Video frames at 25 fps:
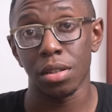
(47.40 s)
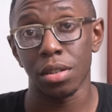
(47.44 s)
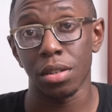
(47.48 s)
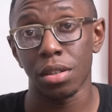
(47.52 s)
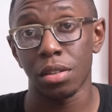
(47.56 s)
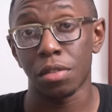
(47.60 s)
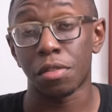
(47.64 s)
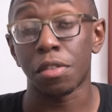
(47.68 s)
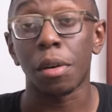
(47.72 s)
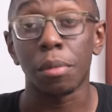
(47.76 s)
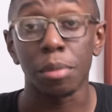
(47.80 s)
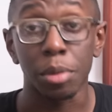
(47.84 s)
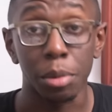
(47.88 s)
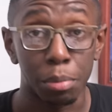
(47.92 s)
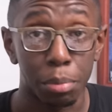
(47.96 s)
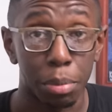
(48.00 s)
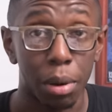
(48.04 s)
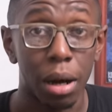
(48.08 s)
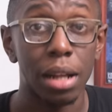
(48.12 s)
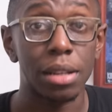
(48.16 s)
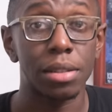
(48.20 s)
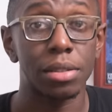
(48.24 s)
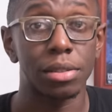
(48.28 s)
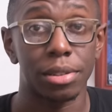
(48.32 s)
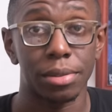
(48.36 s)
From the
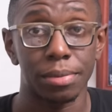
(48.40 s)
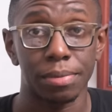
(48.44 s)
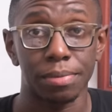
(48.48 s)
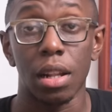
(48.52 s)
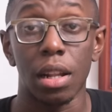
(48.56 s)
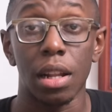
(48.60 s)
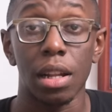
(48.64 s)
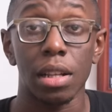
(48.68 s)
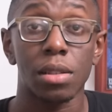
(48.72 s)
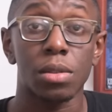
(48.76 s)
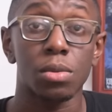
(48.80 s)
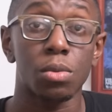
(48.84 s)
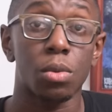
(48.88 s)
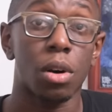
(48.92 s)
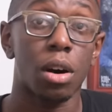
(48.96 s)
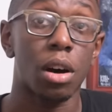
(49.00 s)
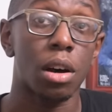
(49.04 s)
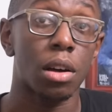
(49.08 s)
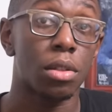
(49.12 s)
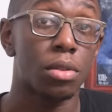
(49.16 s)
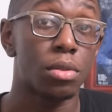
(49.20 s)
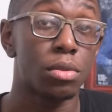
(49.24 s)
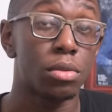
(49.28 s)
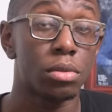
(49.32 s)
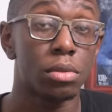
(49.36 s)
bottom, let's
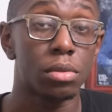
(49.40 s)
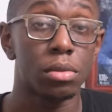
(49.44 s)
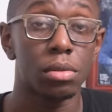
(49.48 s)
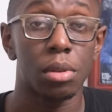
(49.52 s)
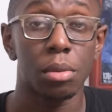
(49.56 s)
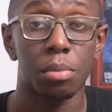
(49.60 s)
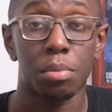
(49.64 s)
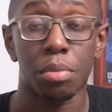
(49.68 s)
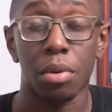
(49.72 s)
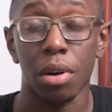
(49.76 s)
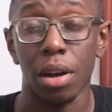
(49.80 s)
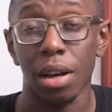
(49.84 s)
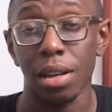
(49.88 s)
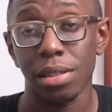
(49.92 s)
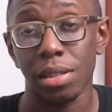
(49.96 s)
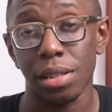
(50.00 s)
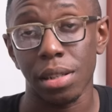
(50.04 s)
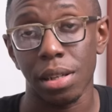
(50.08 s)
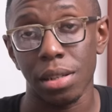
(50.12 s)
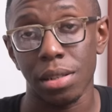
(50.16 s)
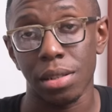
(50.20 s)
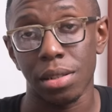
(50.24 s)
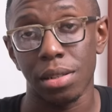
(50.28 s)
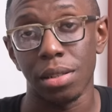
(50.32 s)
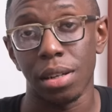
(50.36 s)
walk through the
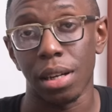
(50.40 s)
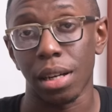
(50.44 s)
process to